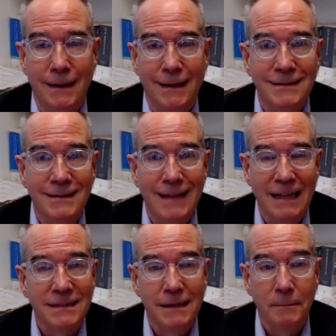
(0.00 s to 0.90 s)

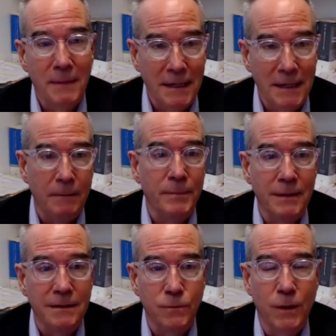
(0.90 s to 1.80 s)
That's immediate
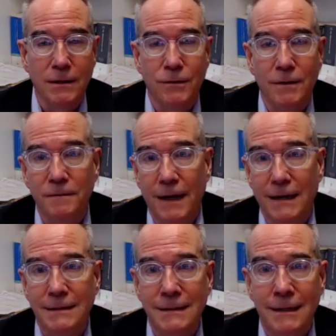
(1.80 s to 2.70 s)
because it went into
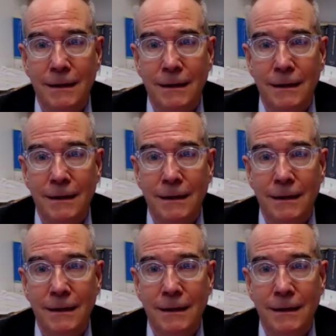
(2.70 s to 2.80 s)
effect